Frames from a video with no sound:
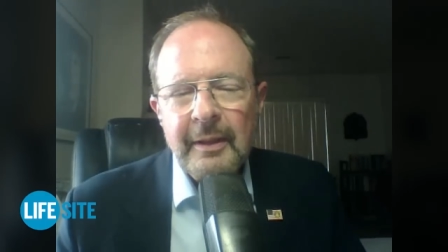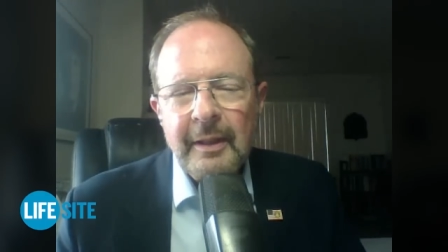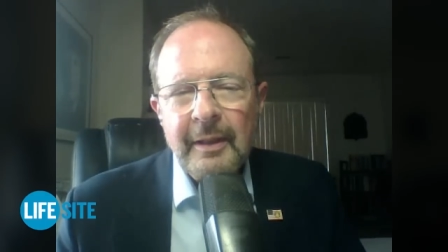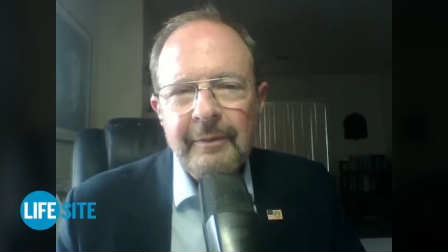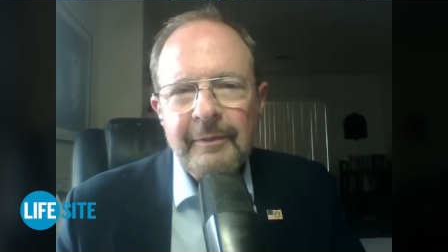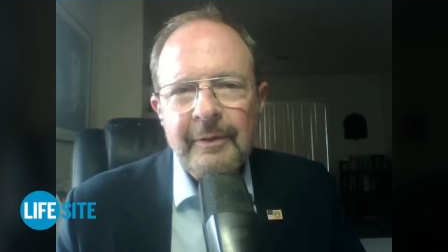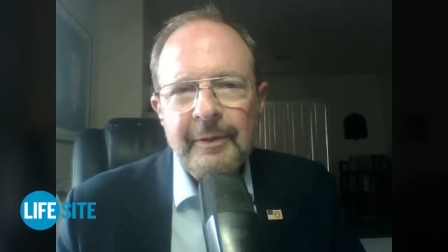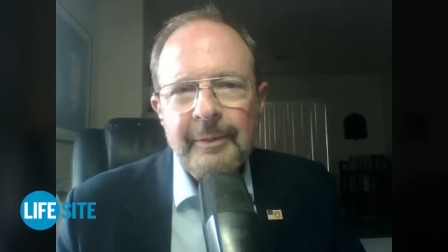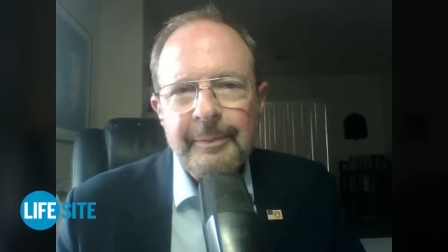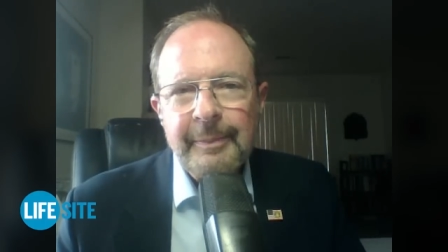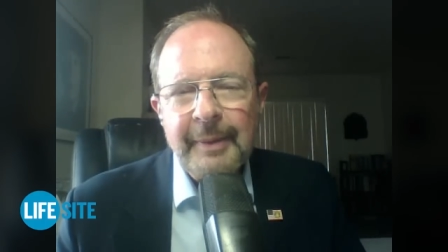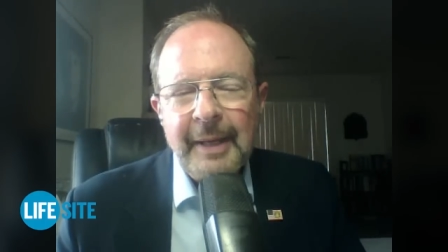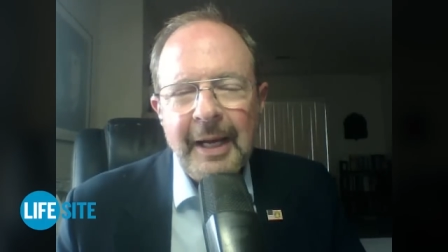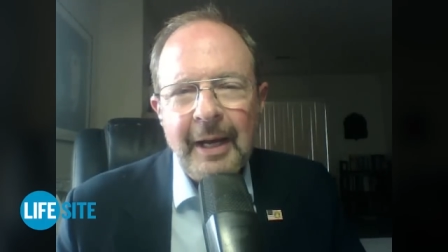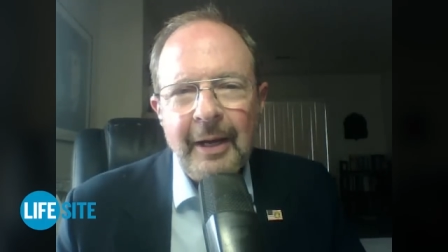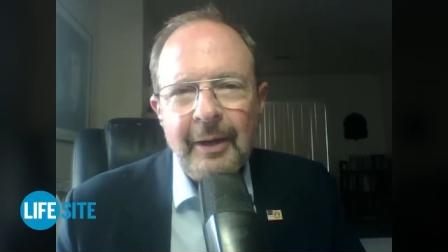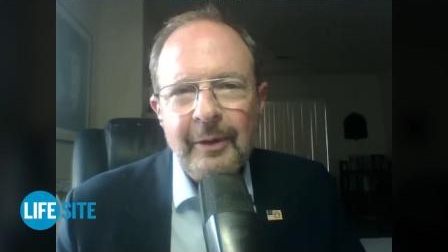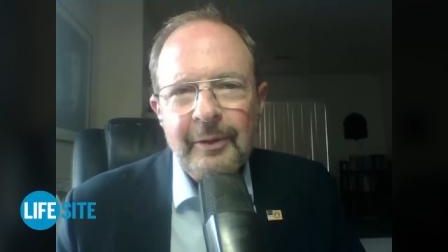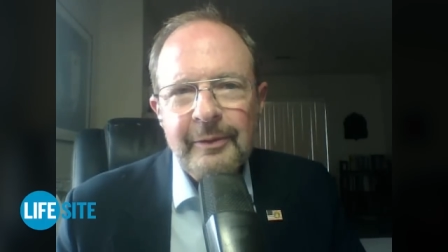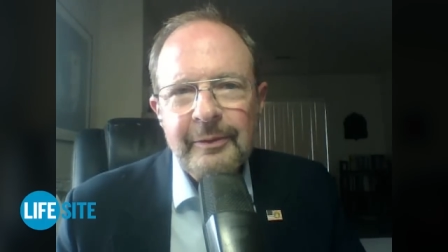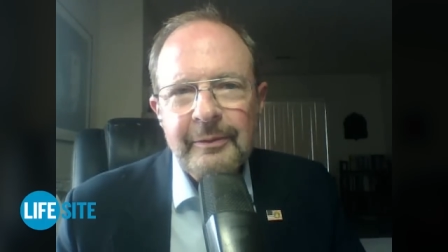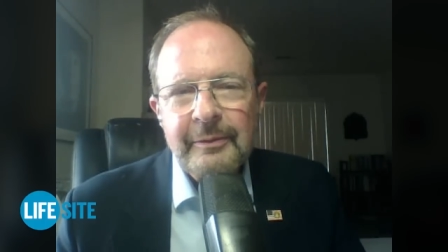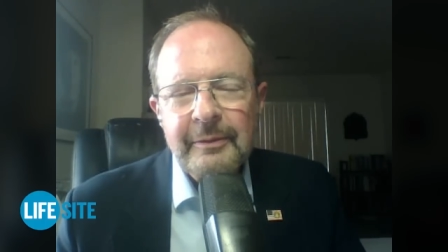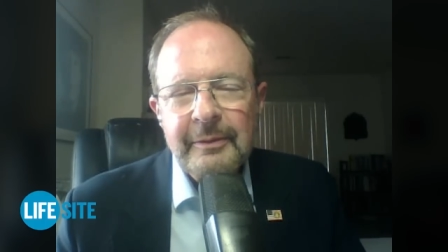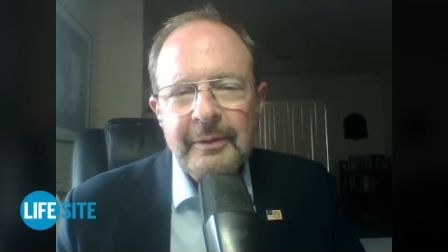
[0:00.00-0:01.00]
of
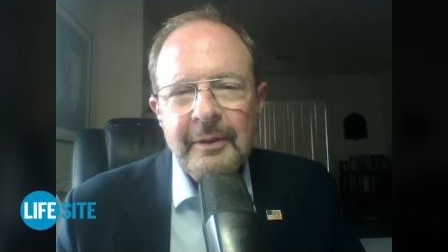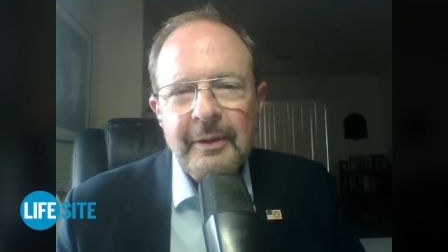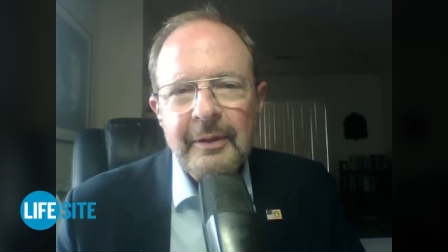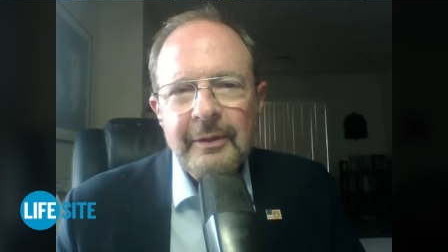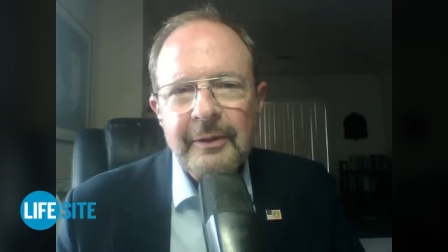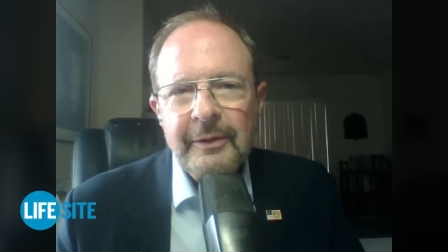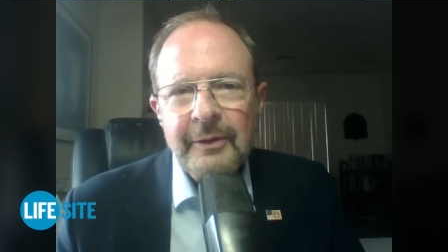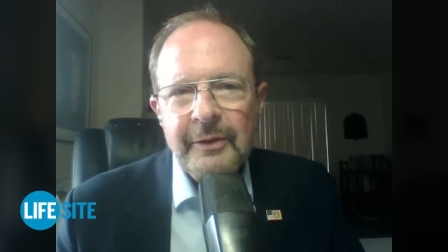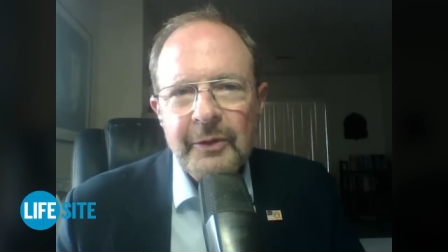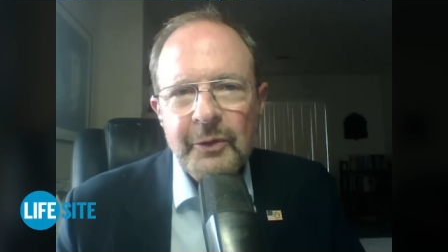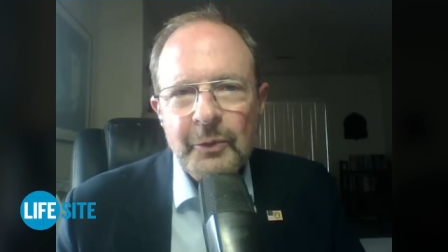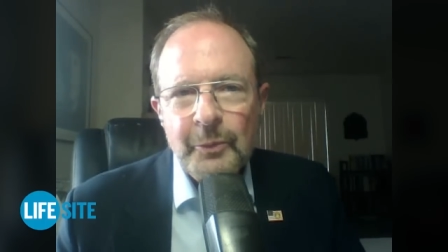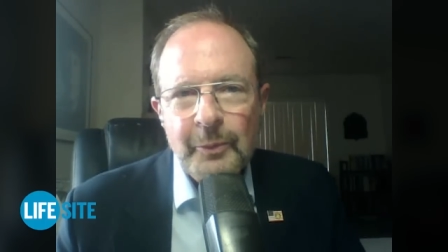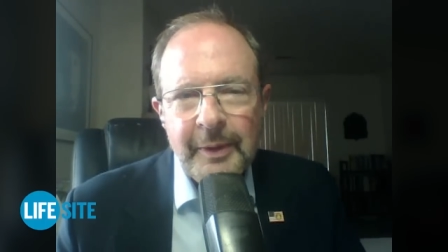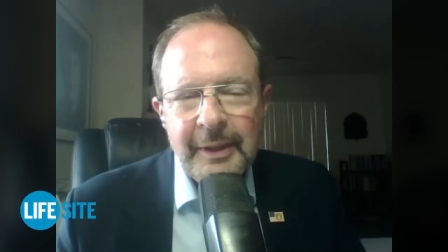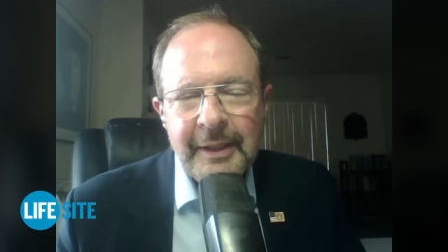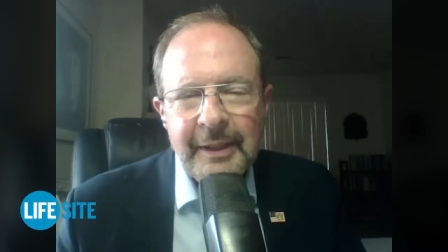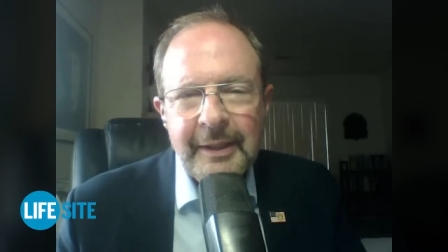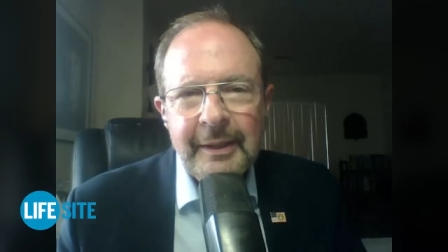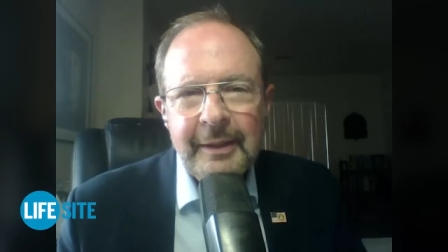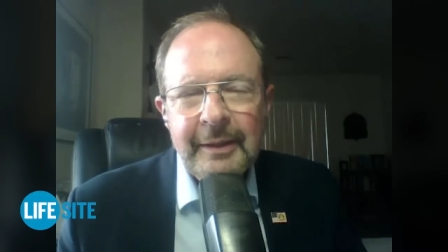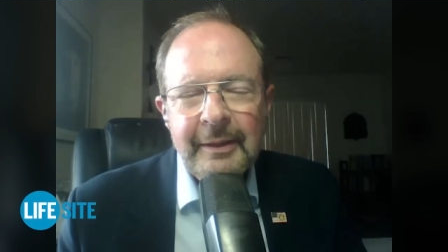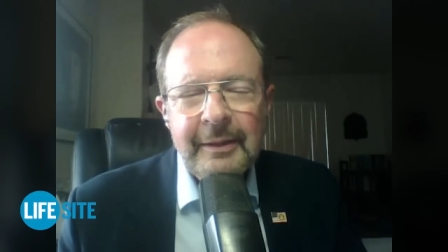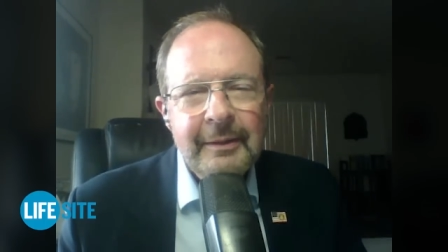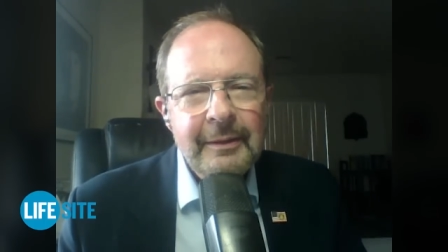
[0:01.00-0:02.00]
about
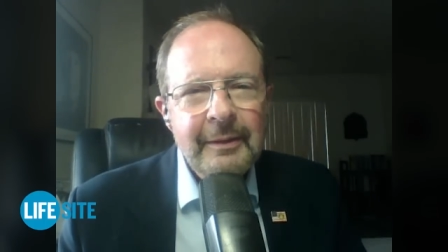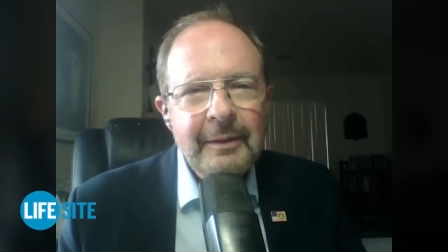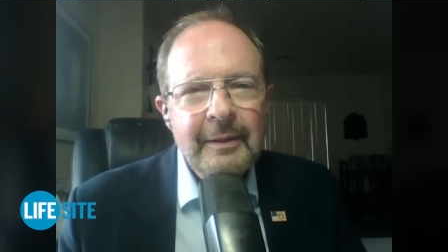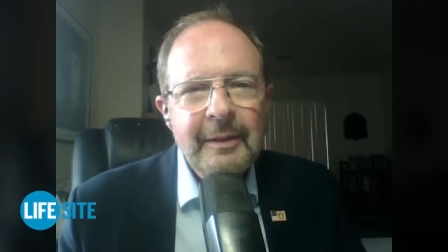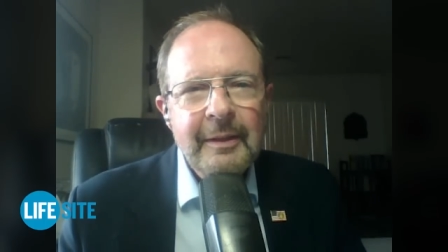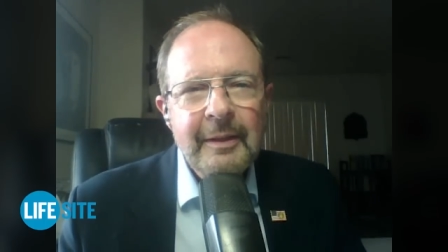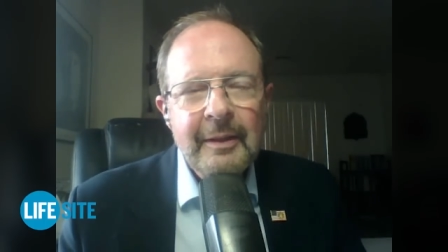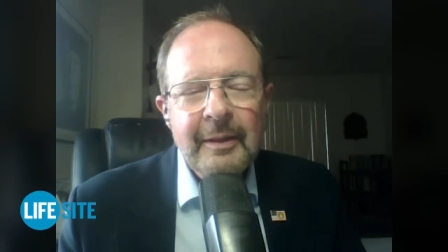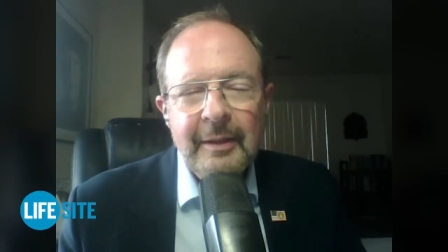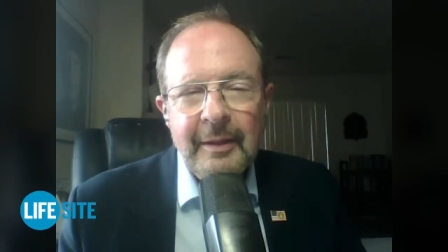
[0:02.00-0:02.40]
3